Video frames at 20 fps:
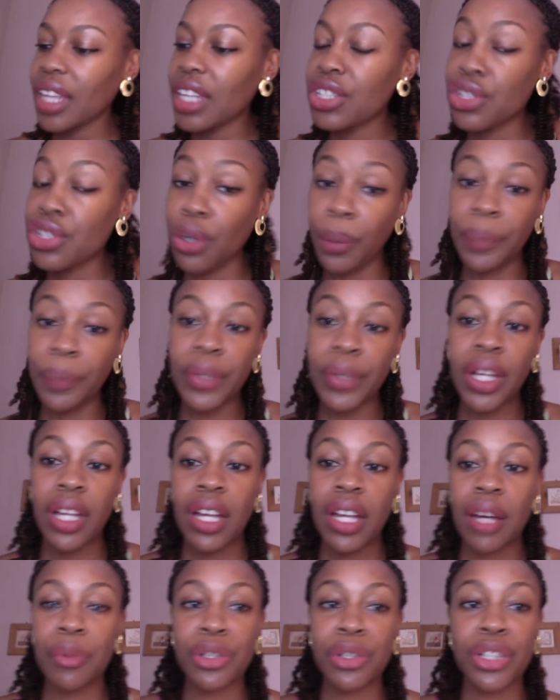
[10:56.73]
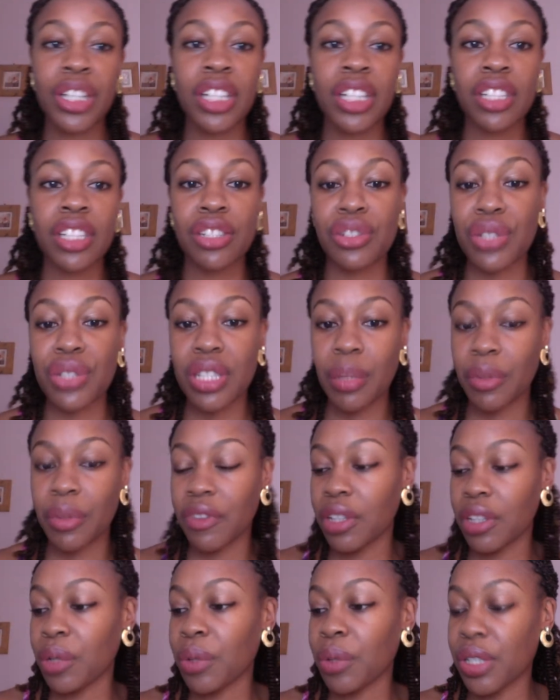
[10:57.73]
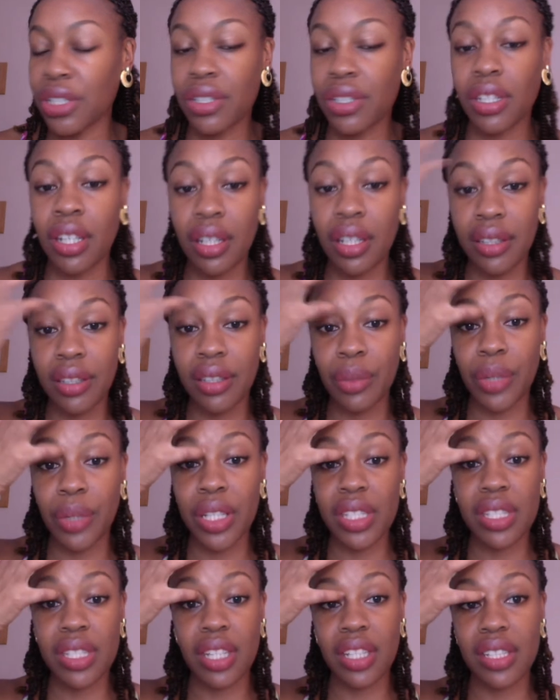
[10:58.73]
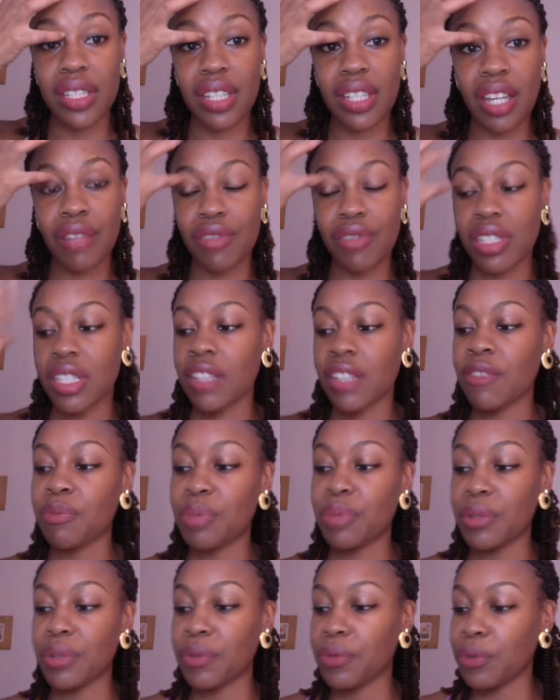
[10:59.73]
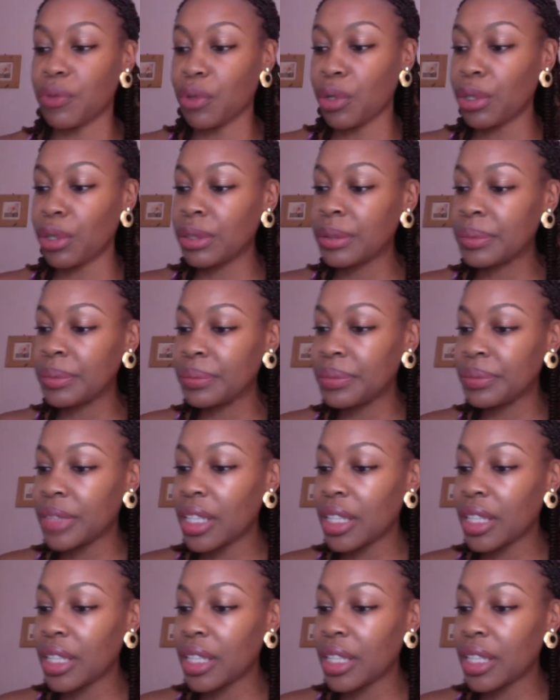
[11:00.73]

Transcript: So I'm going to get into some of the ones that I received before.